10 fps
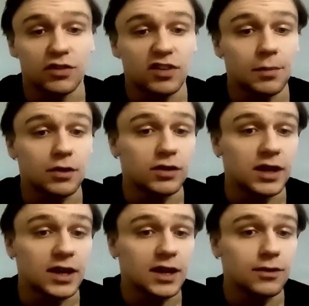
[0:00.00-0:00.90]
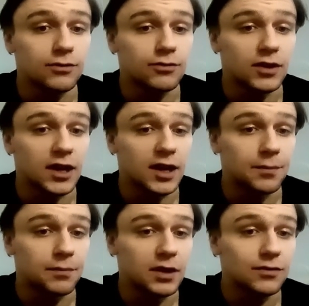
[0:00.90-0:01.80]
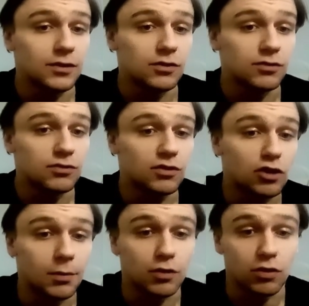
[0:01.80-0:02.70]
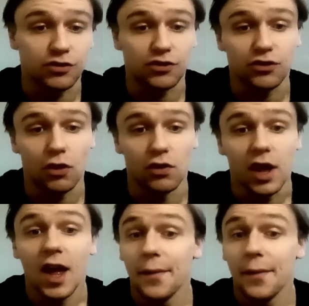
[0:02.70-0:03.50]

typically if you come across a song,